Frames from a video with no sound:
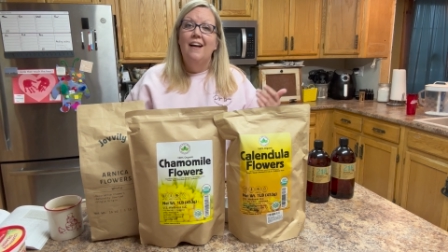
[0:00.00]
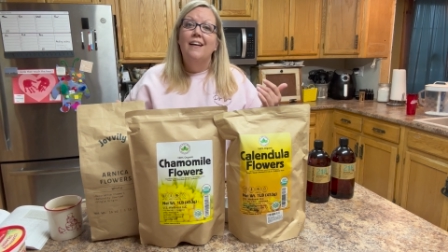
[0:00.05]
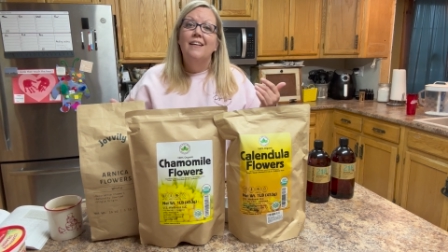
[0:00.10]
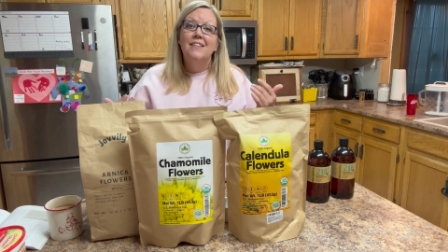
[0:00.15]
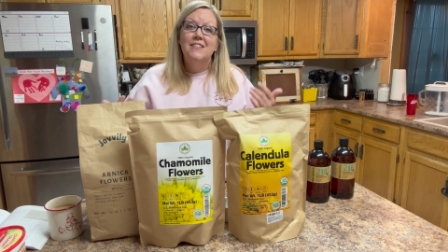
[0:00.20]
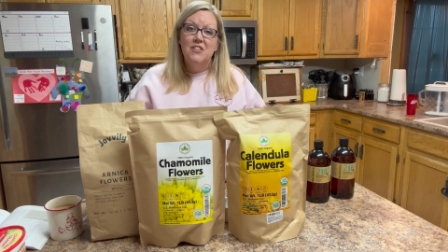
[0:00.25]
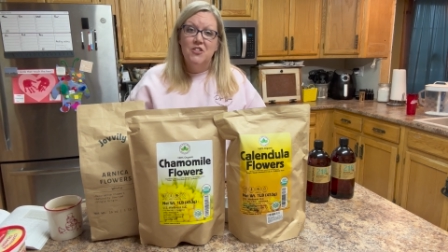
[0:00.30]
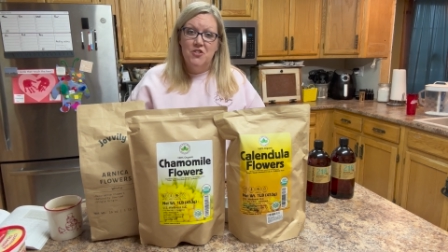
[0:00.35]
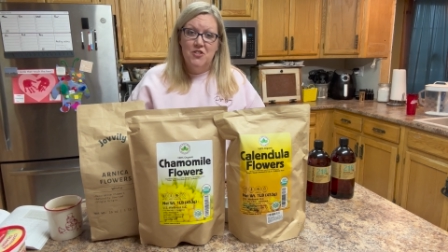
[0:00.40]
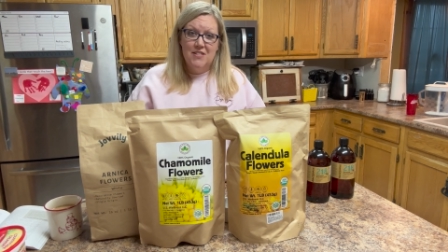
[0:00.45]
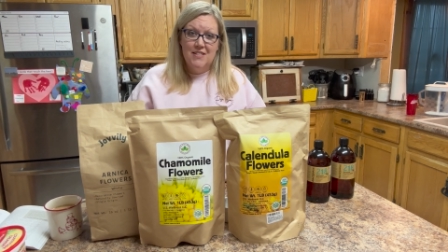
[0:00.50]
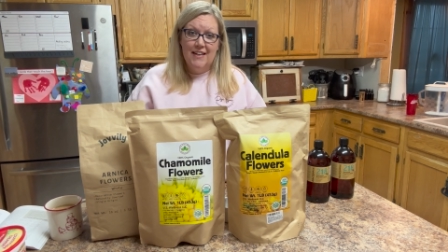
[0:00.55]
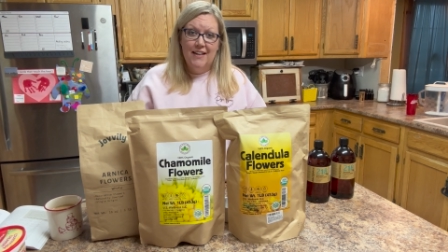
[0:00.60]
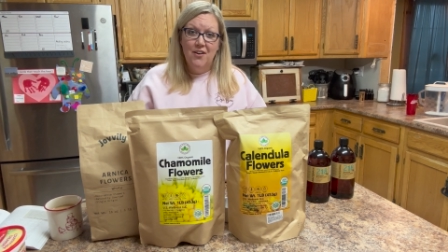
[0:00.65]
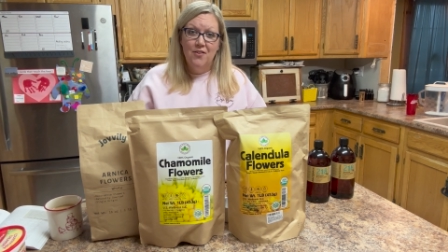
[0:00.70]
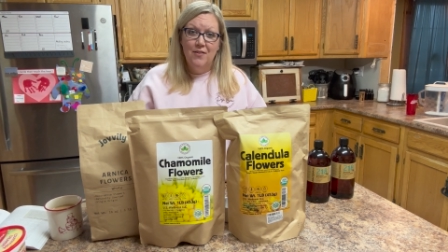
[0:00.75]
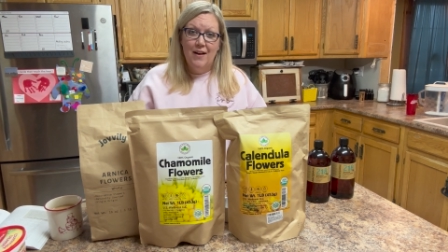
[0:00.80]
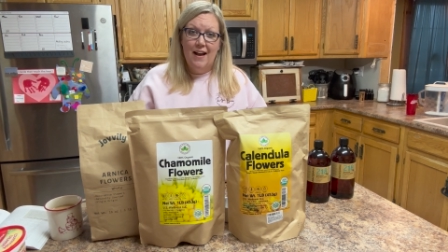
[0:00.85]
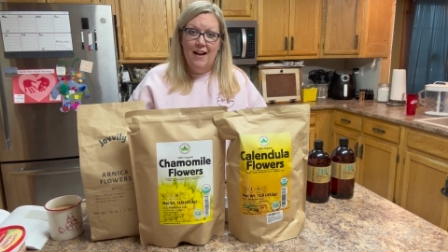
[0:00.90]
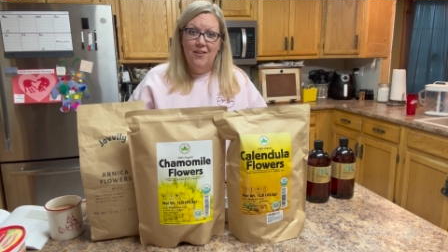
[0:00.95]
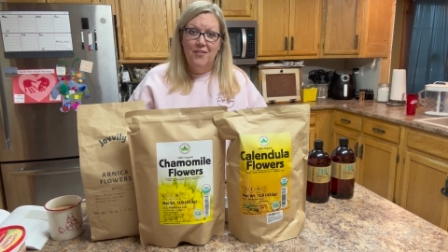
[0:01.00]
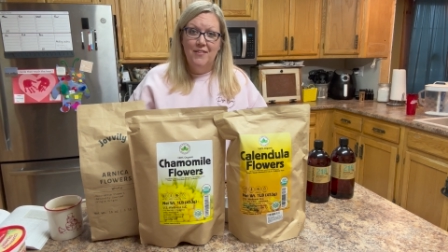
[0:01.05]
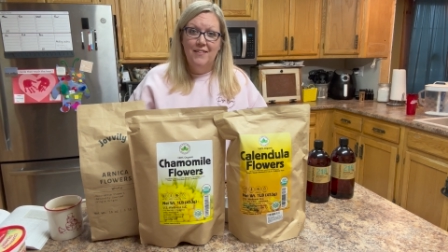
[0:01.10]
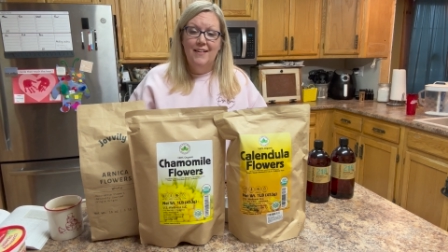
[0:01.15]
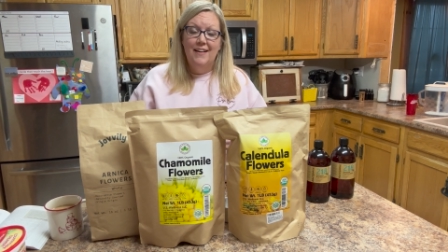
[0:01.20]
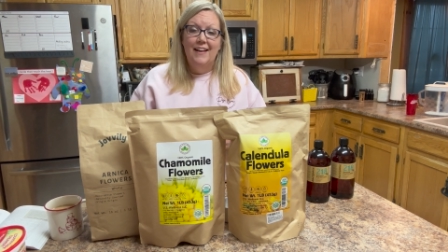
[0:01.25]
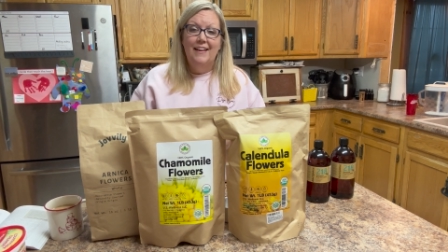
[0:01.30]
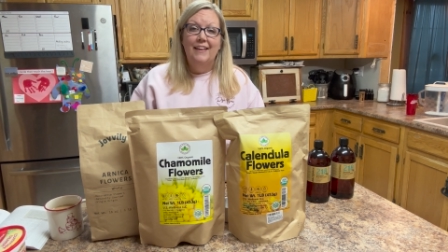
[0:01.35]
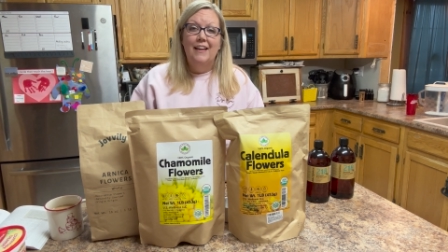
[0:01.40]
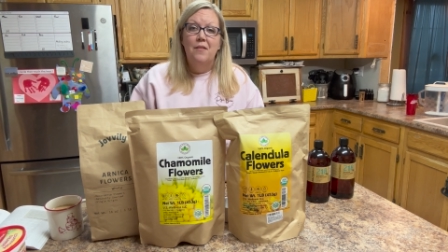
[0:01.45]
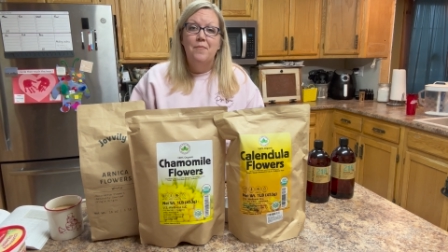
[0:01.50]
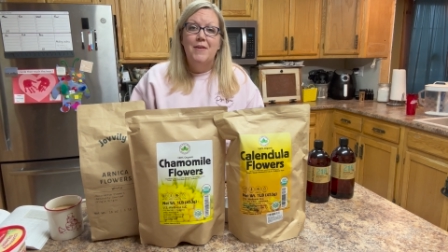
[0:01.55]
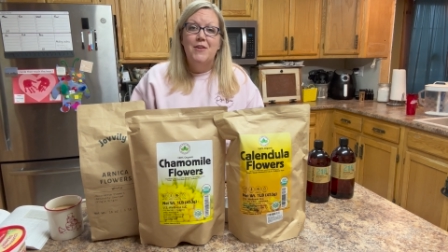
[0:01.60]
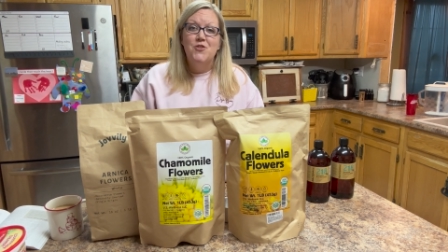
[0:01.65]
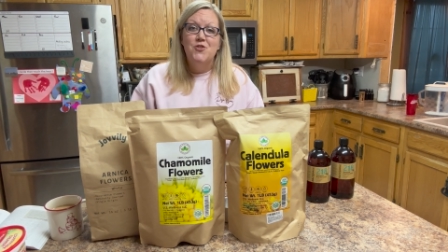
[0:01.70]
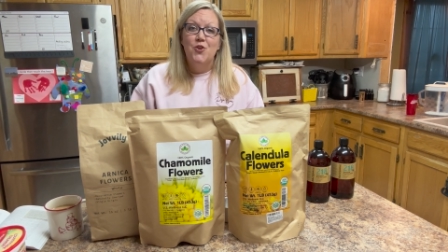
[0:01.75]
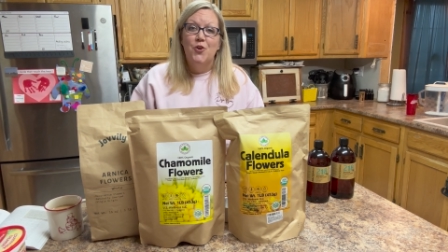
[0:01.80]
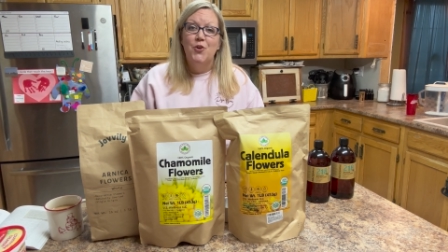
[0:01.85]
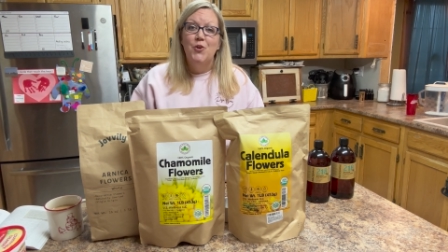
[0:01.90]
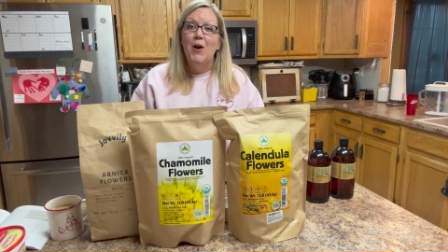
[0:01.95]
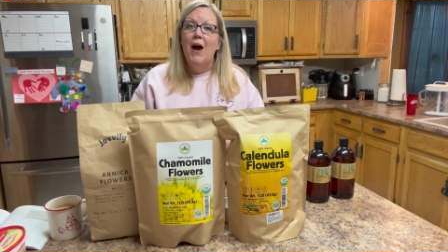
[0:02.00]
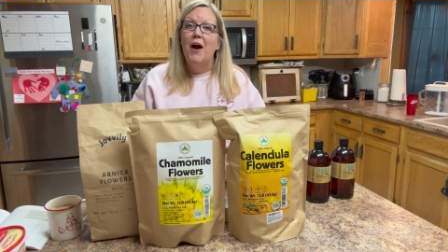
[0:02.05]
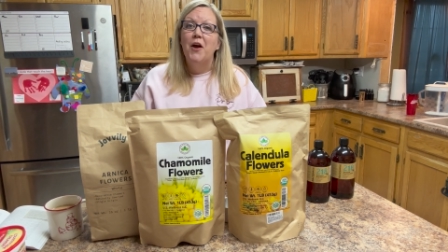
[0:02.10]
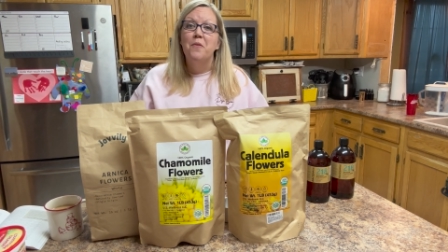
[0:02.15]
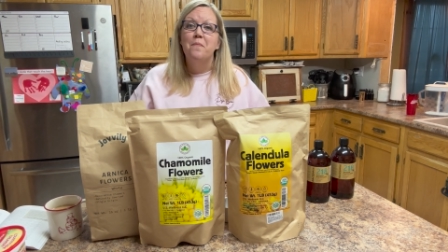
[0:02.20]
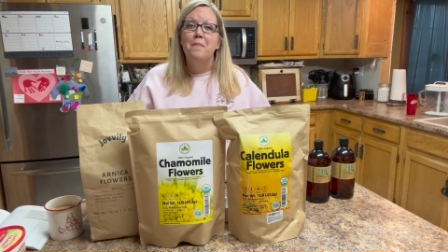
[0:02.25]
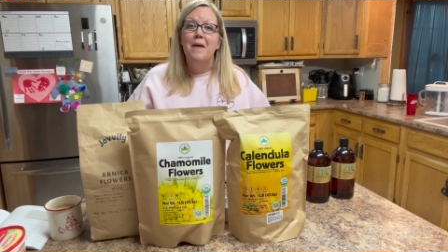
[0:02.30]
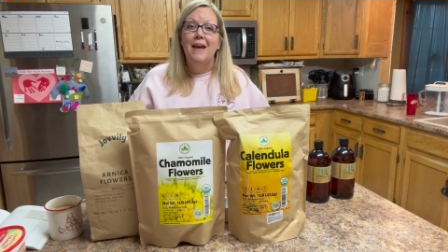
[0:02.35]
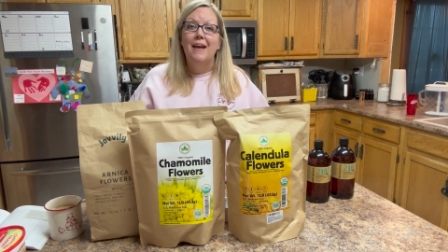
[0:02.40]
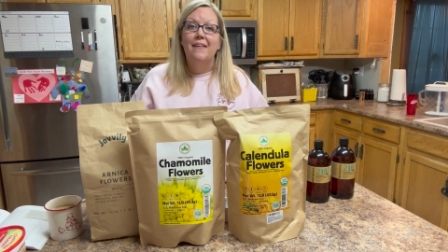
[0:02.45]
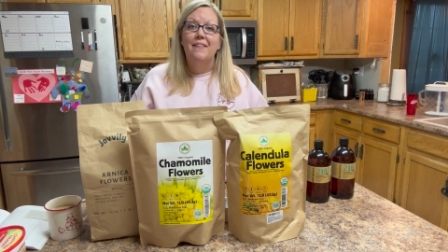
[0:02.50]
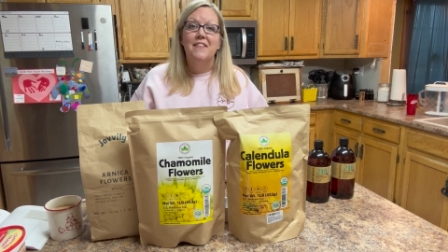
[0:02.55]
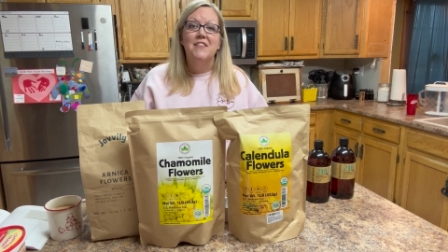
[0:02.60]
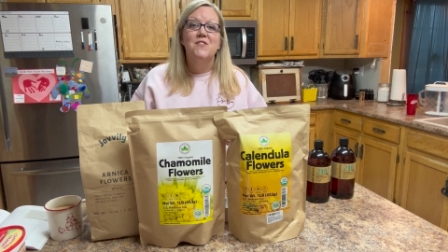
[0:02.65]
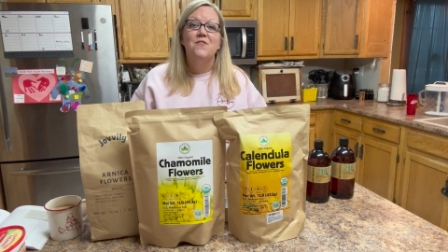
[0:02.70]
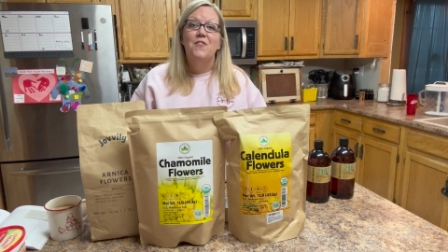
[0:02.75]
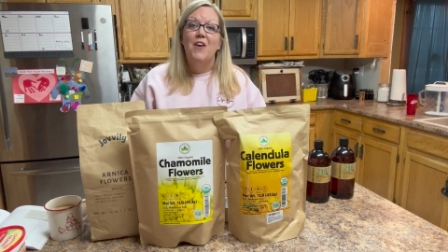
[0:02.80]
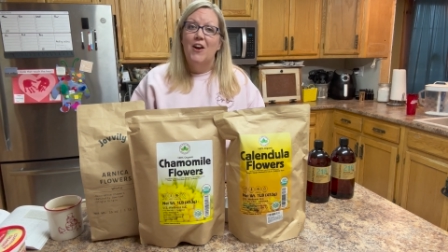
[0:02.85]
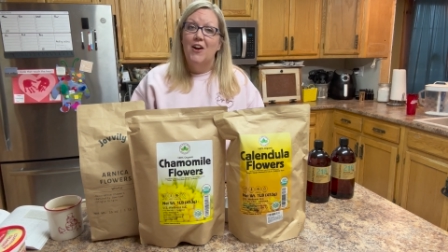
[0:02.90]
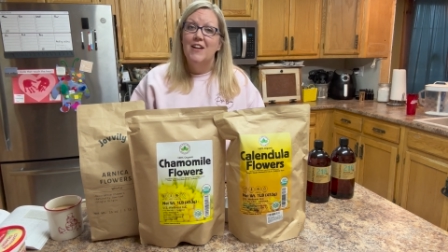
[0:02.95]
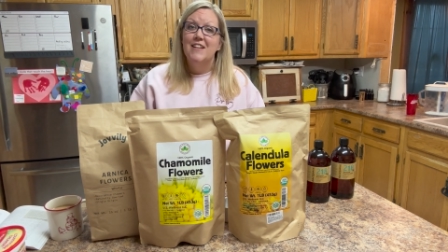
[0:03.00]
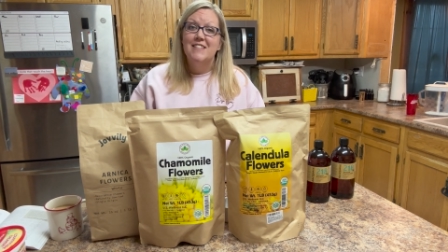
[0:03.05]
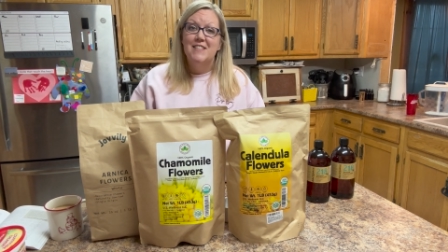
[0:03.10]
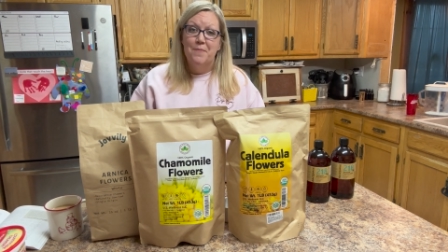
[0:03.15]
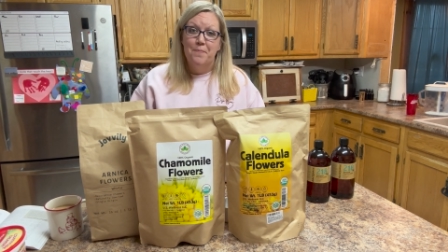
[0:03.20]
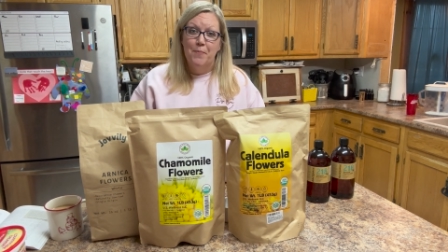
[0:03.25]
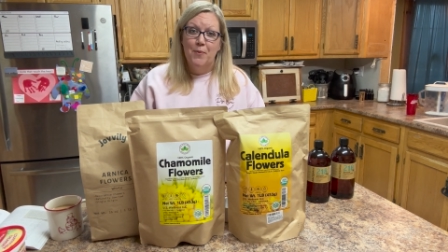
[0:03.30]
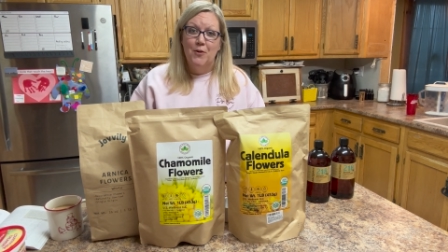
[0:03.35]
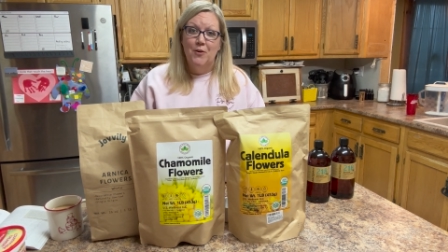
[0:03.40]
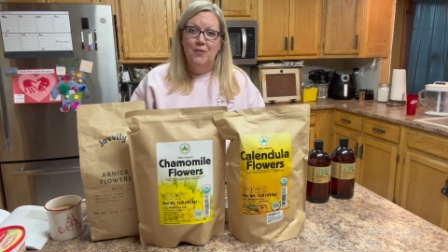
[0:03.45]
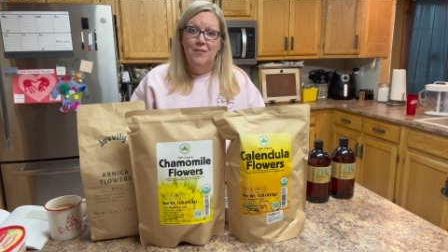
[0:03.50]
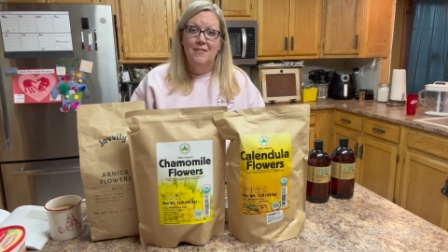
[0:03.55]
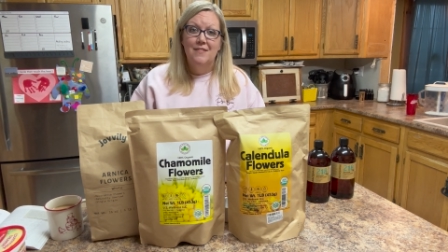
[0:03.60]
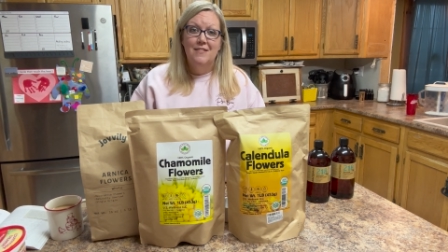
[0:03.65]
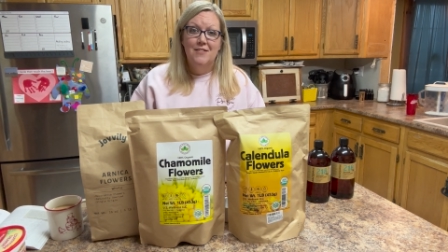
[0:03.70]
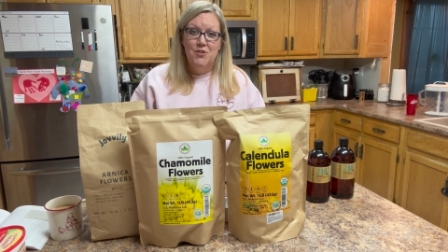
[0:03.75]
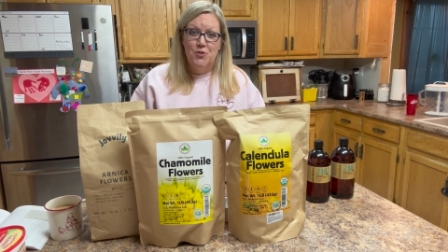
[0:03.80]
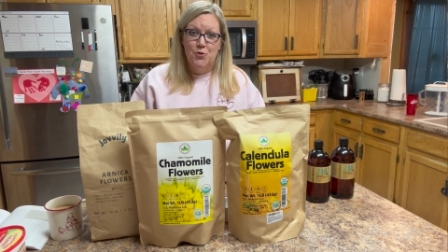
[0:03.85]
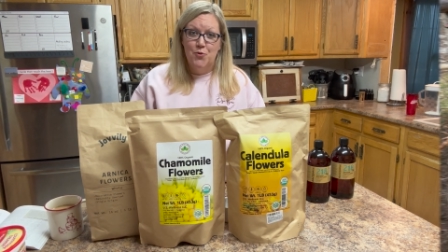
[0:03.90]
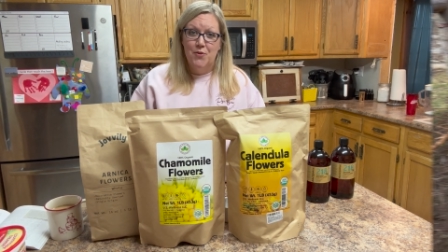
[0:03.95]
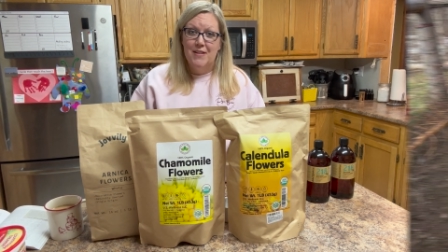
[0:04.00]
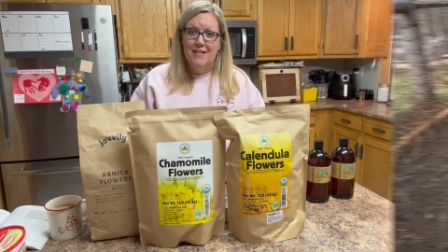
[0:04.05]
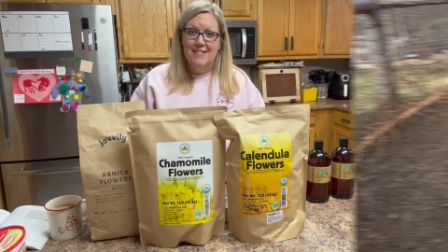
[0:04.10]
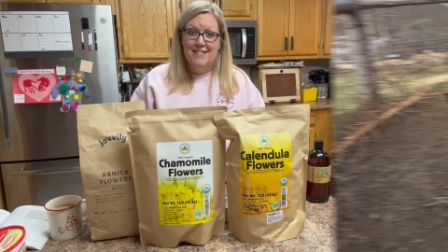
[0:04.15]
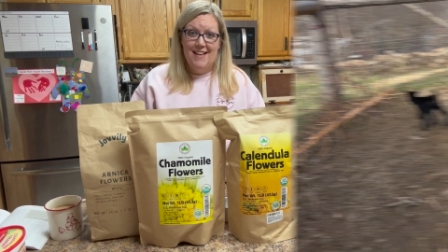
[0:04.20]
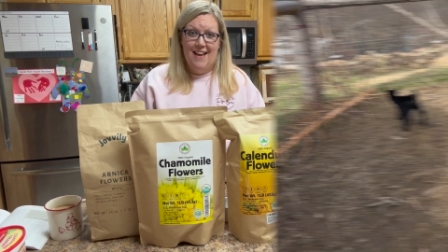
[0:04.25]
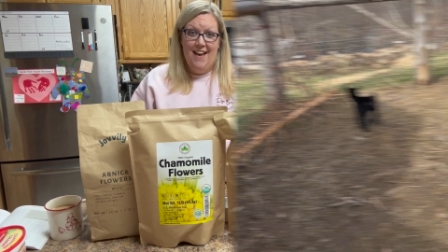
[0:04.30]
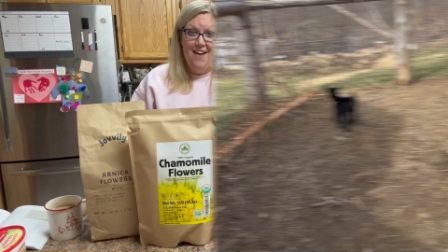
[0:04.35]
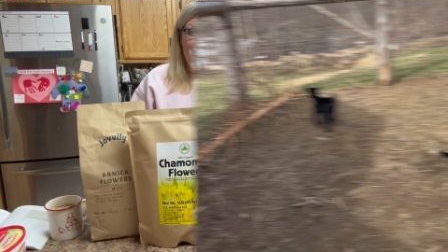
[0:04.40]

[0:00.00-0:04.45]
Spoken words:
so stick around and let me show you how to make this very simple soothing salve.